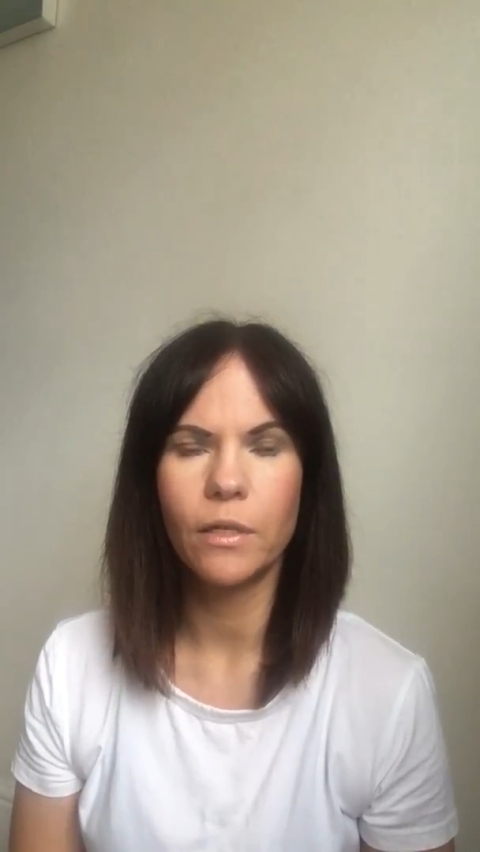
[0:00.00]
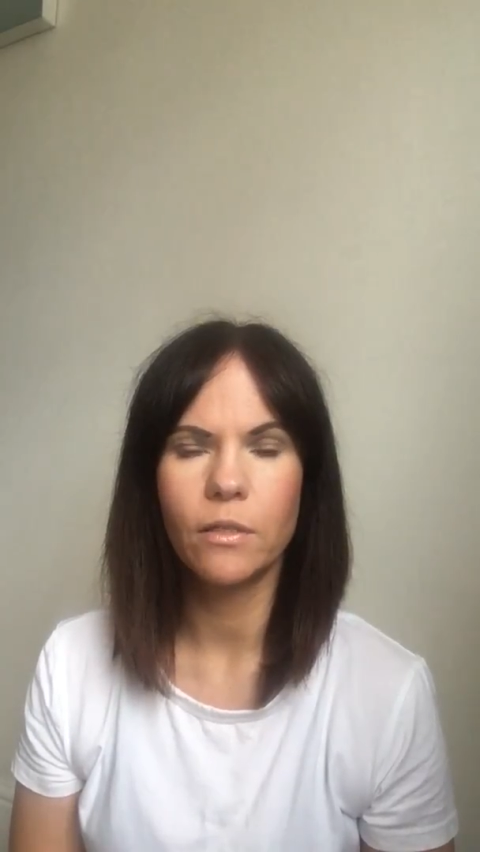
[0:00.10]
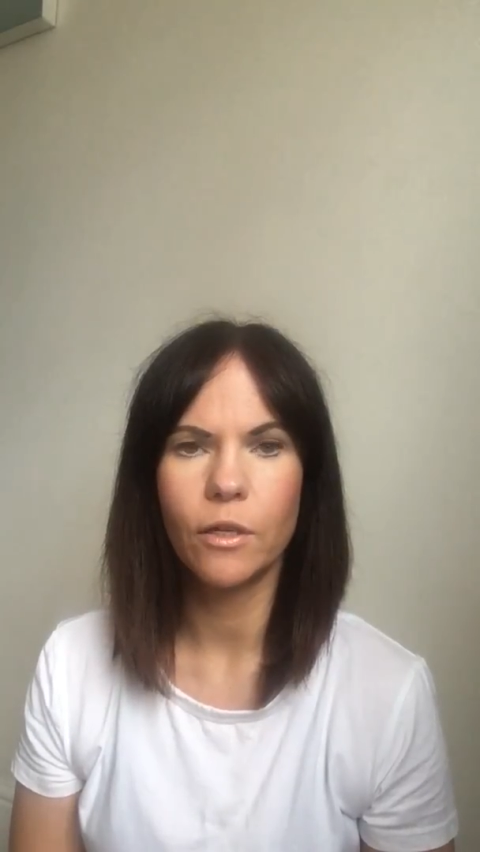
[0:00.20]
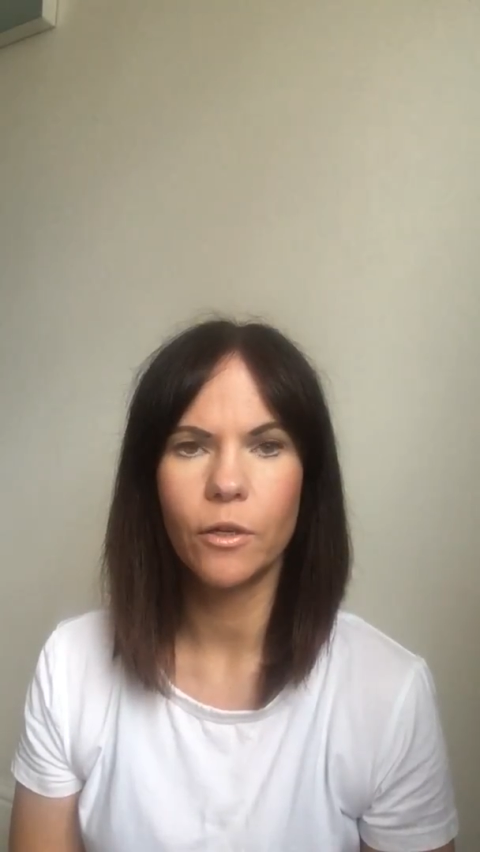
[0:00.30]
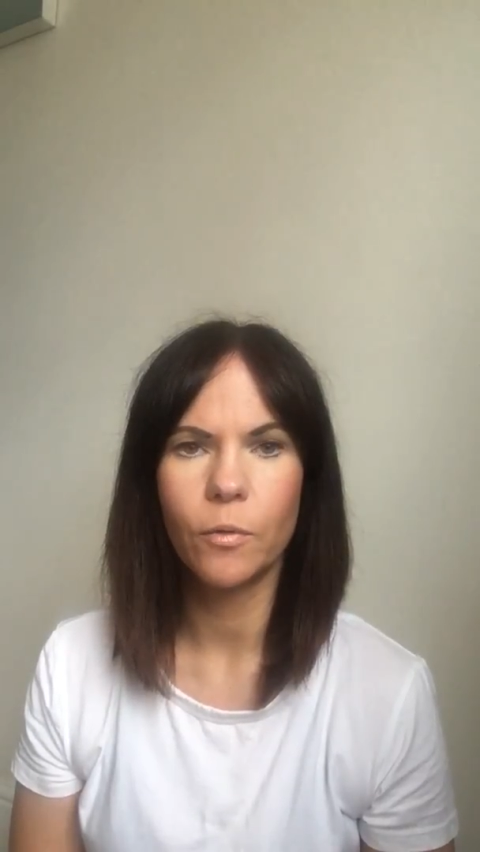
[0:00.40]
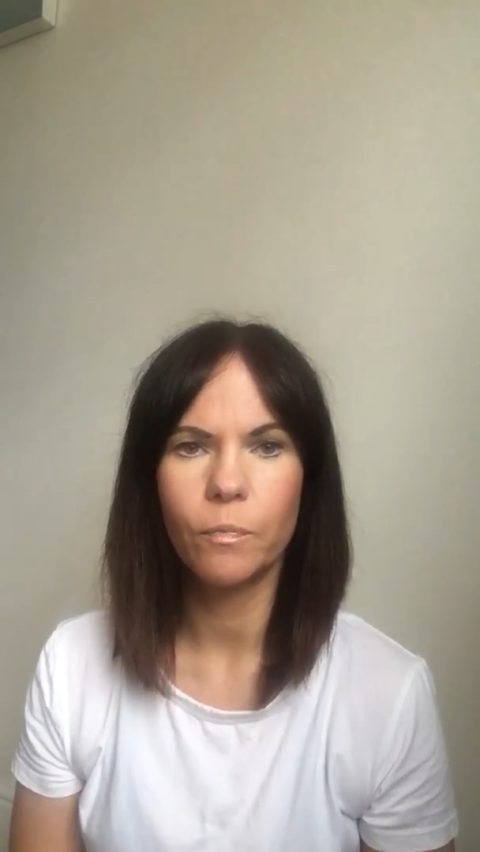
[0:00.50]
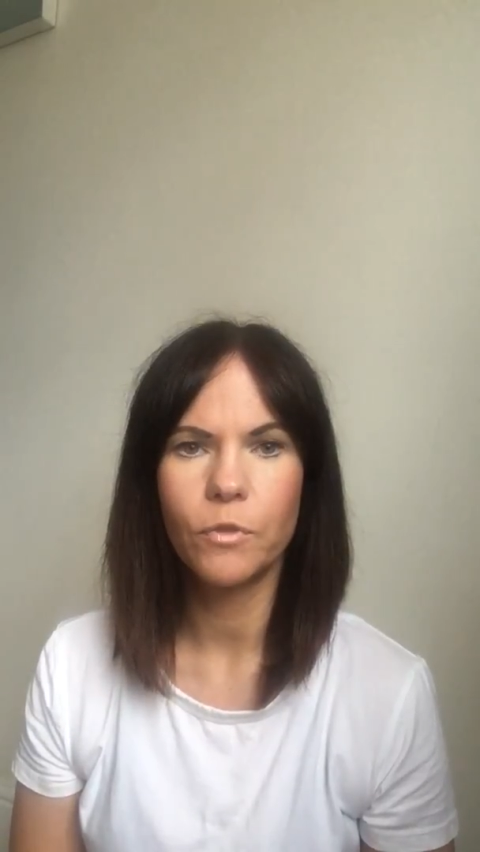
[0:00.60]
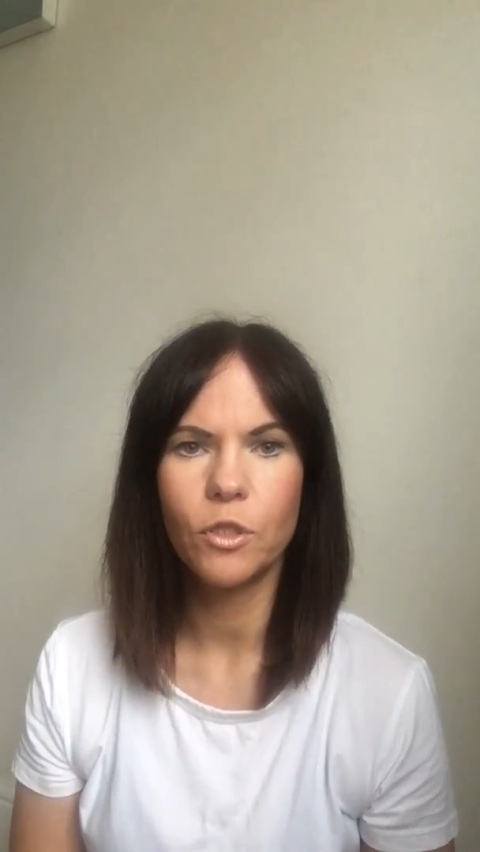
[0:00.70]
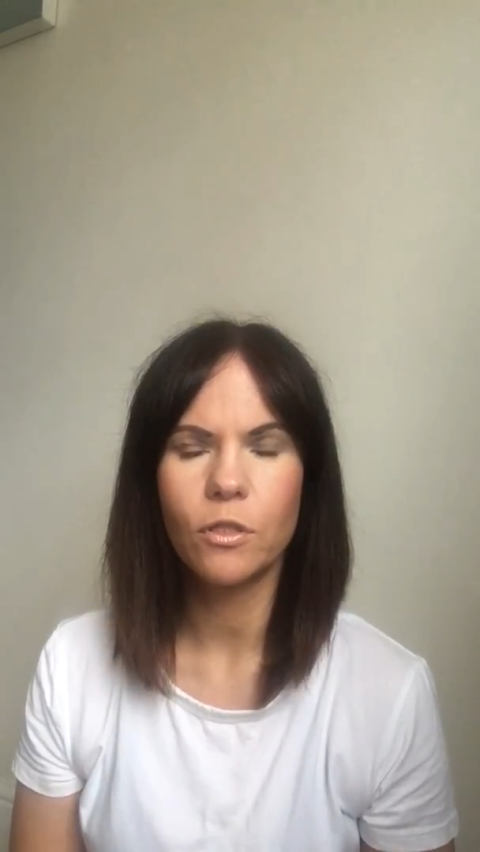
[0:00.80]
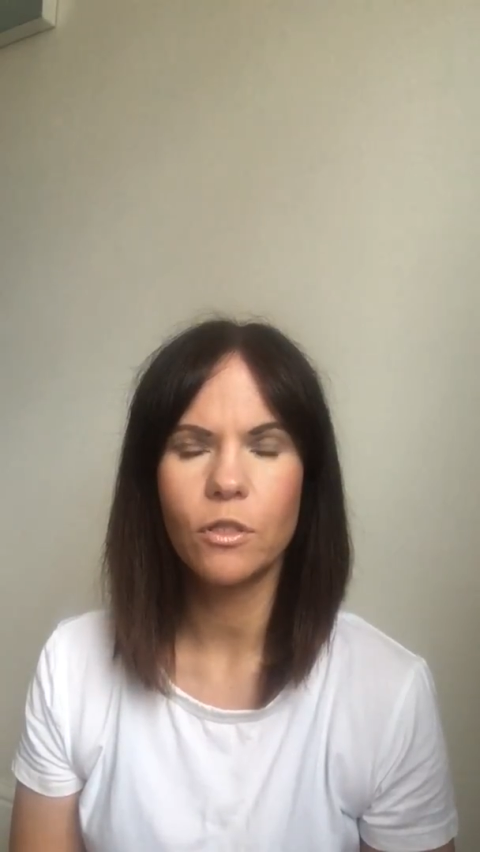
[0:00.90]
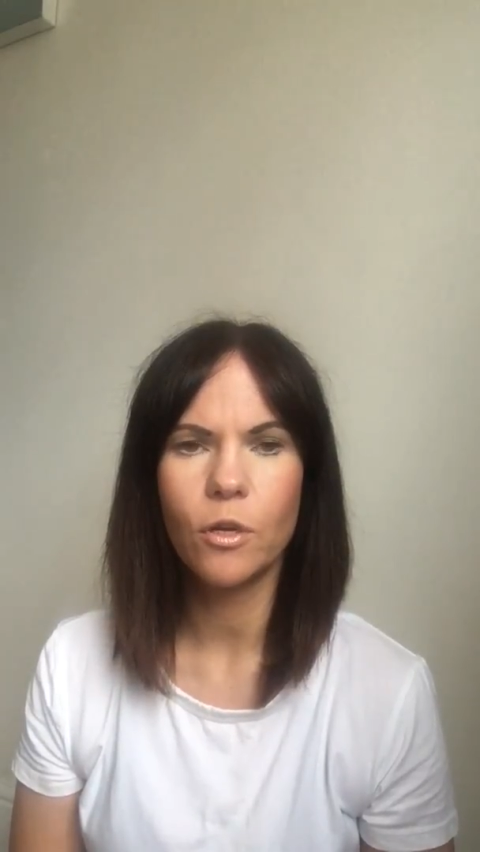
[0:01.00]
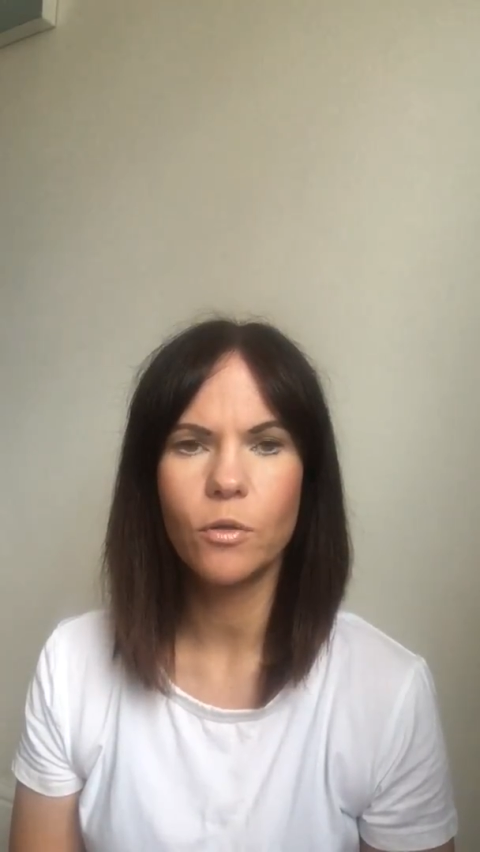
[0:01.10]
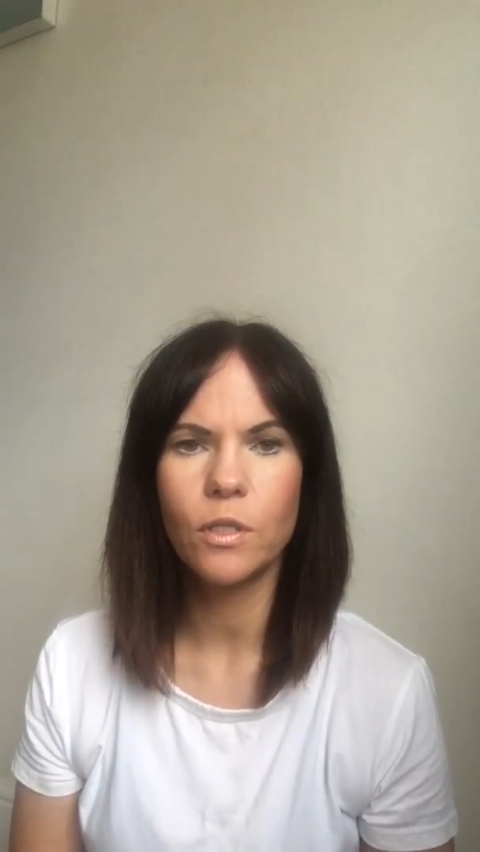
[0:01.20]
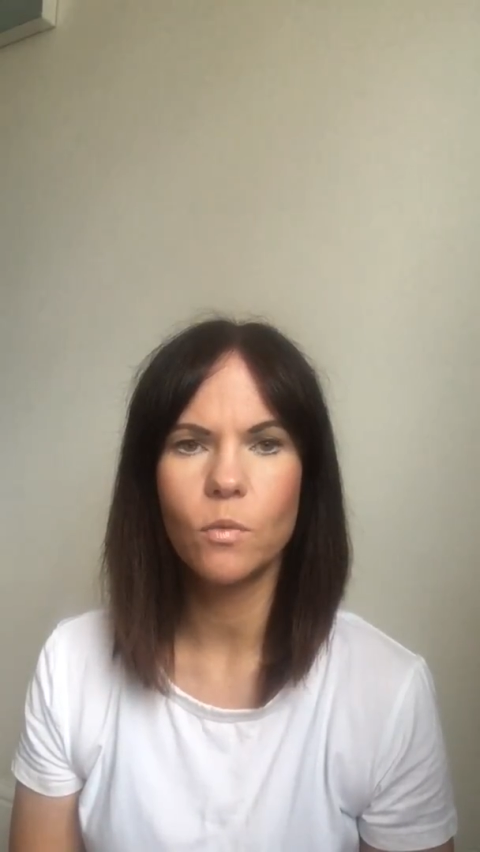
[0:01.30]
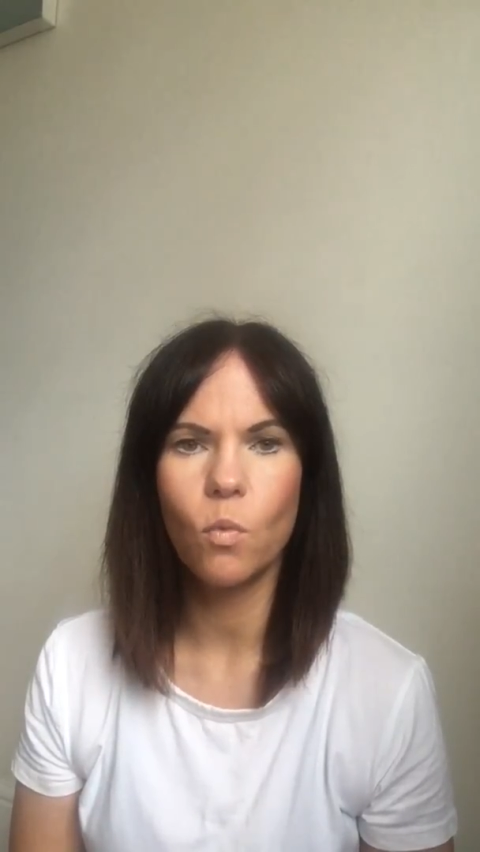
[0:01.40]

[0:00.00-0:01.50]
So just notice